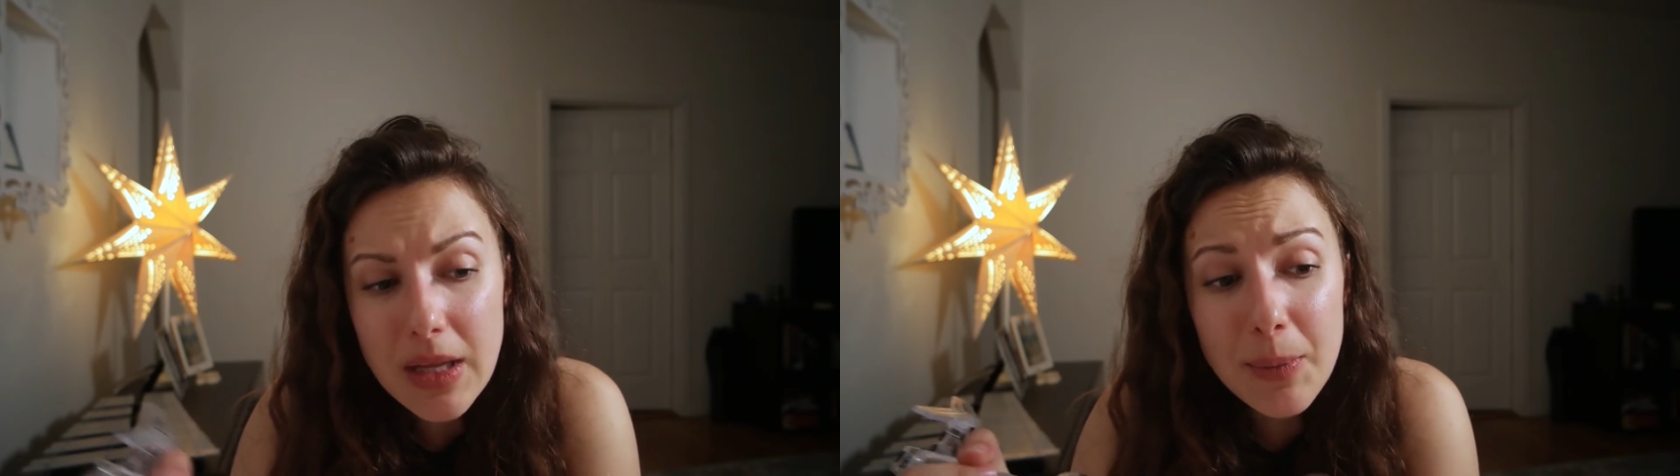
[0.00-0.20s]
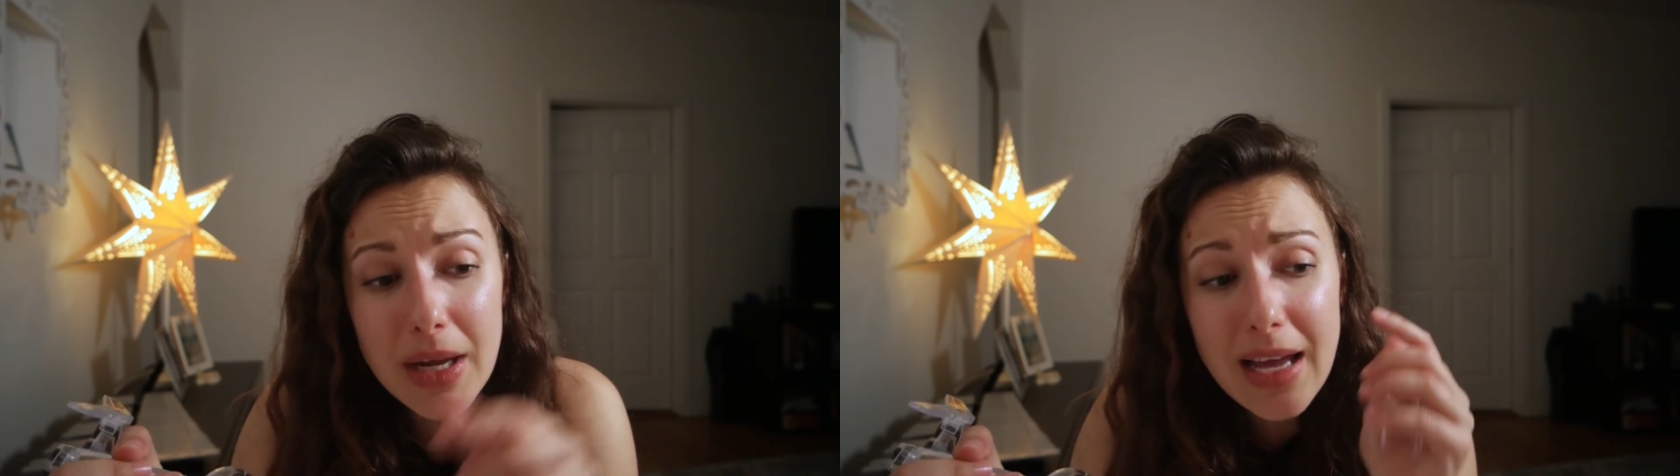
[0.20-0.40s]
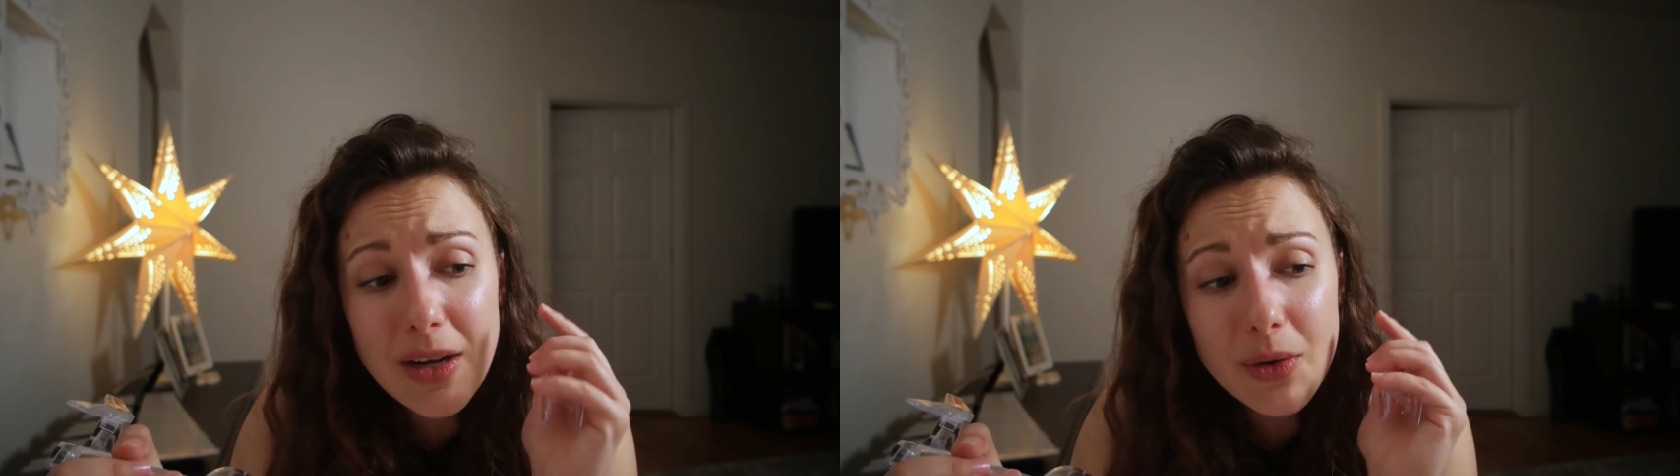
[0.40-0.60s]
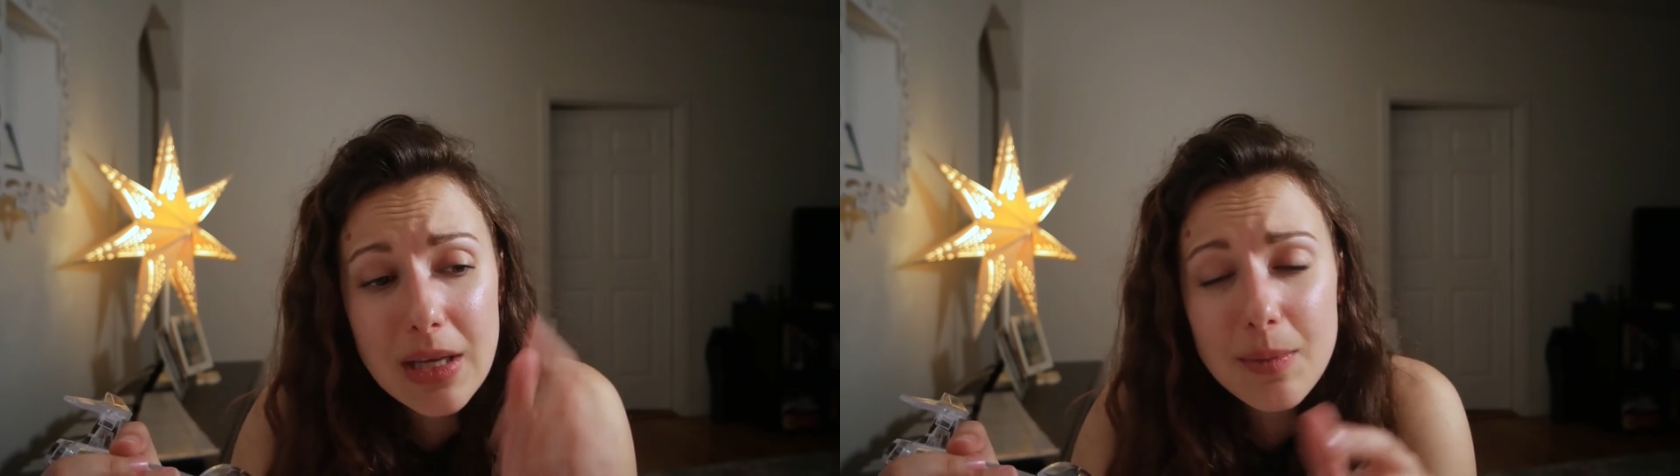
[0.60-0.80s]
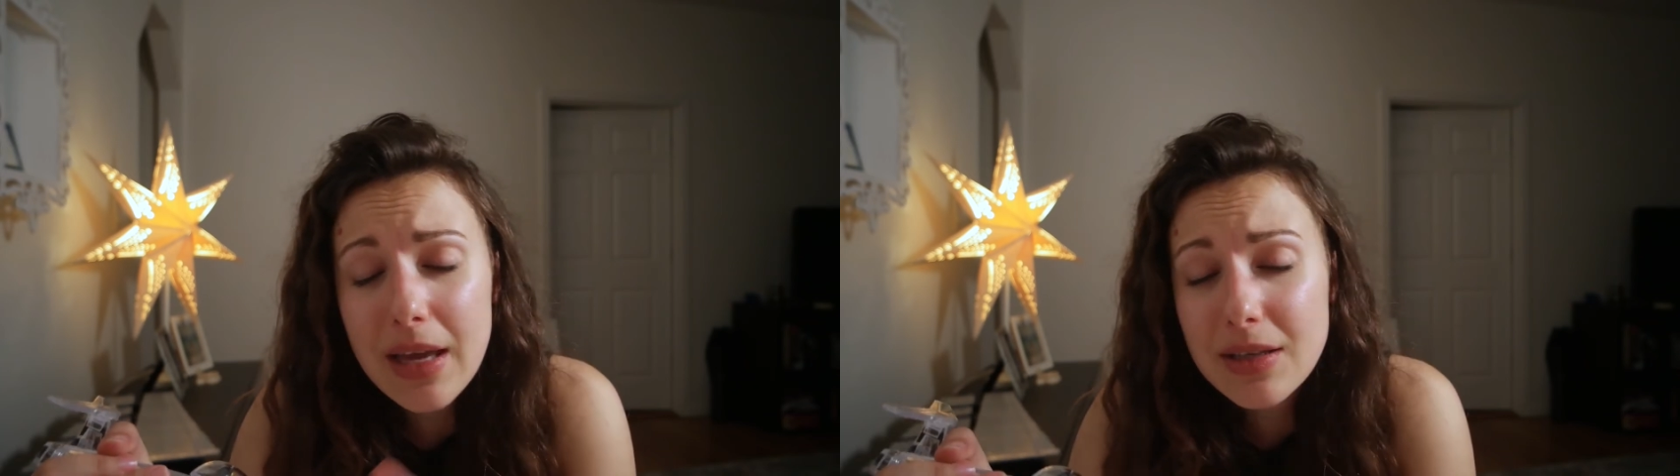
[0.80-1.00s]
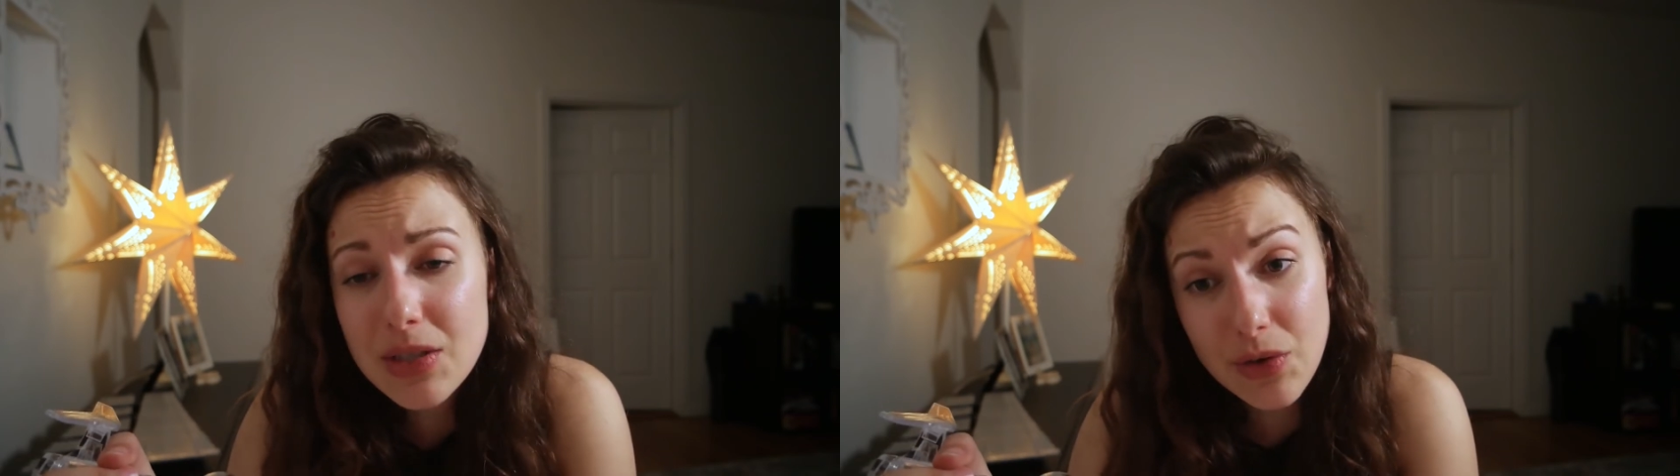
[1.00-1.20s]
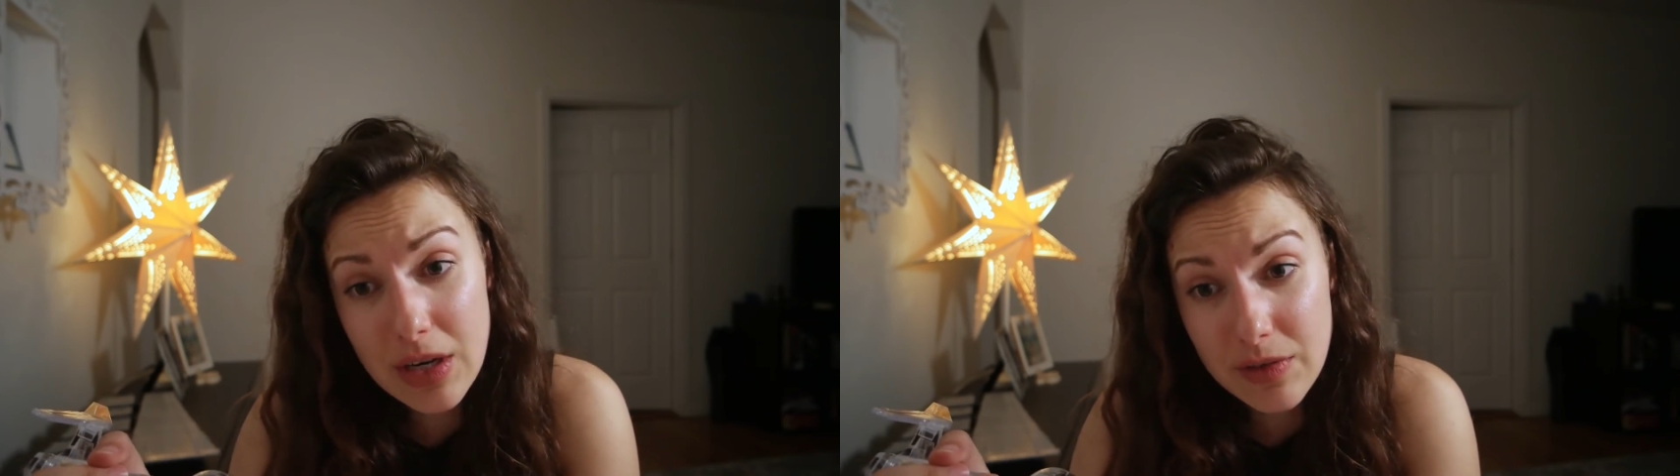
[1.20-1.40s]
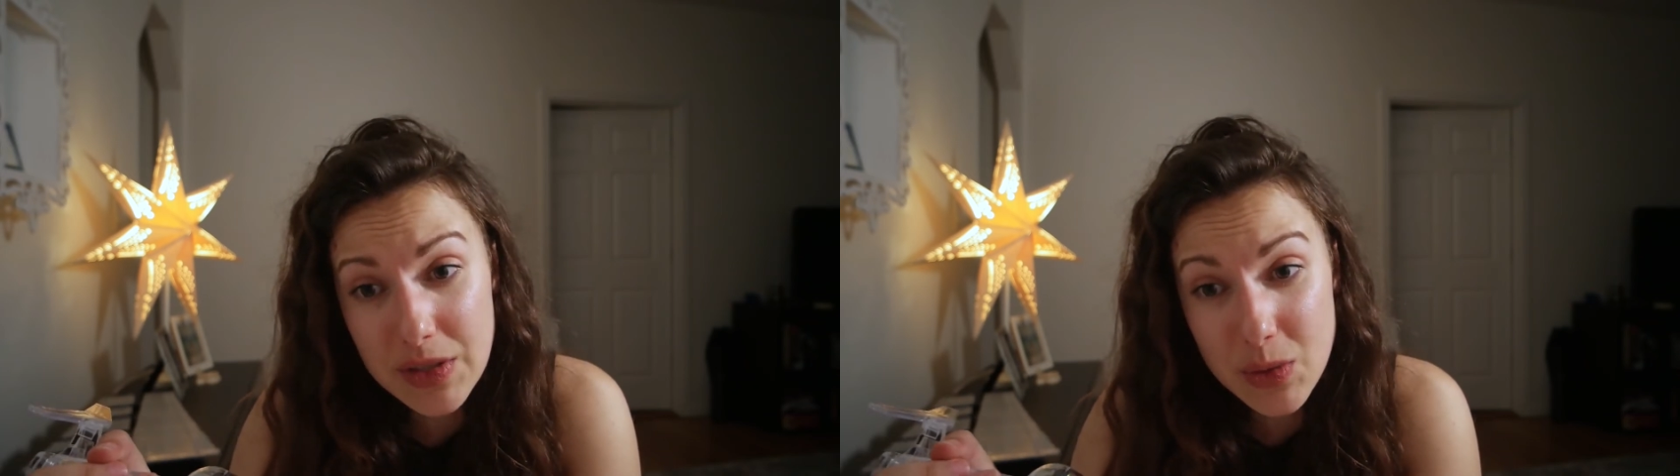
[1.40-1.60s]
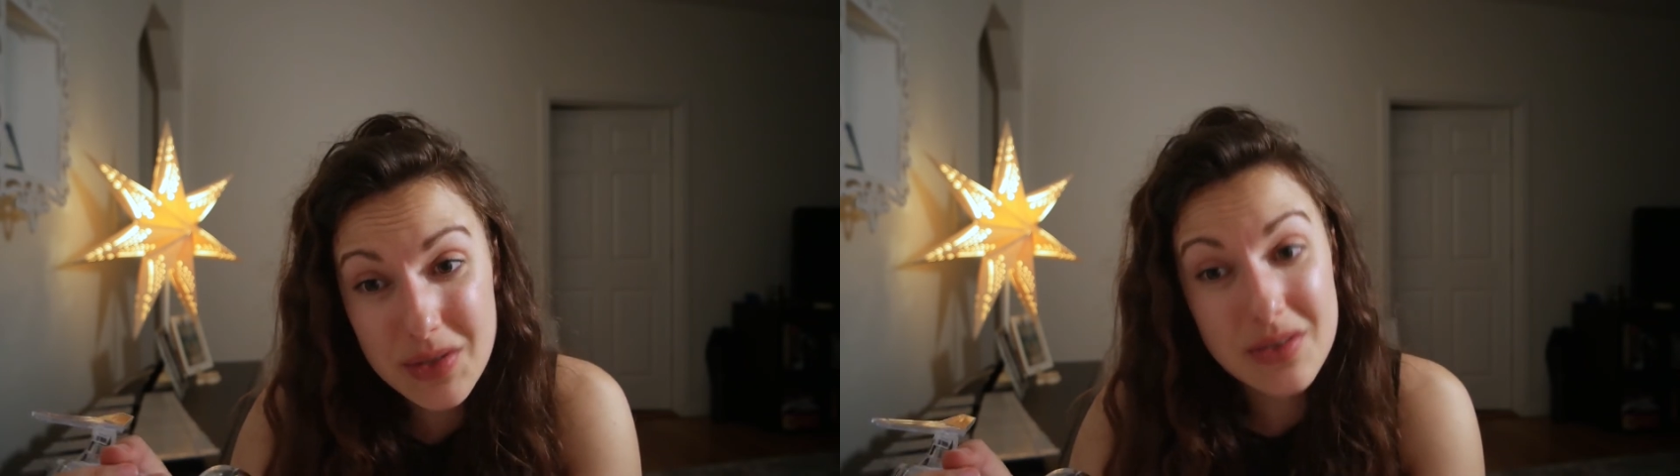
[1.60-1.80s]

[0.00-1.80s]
But I know eBay is a great resource,